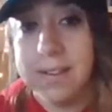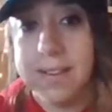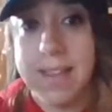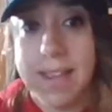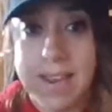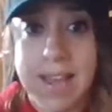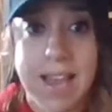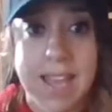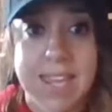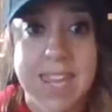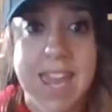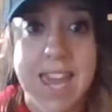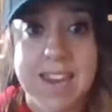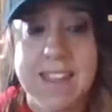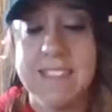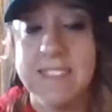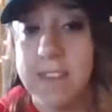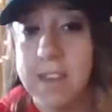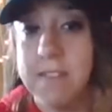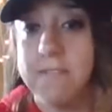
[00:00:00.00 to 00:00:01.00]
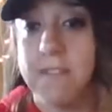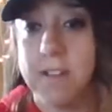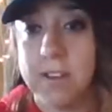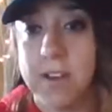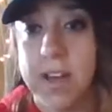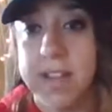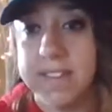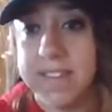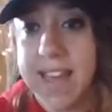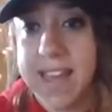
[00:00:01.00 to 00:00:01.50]
And again, it's good for
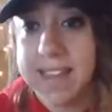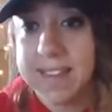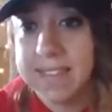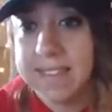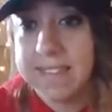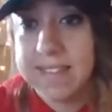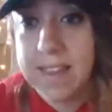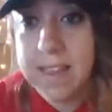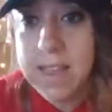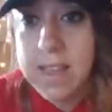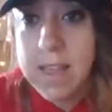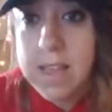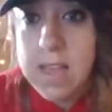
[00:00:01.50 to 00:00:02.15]
context.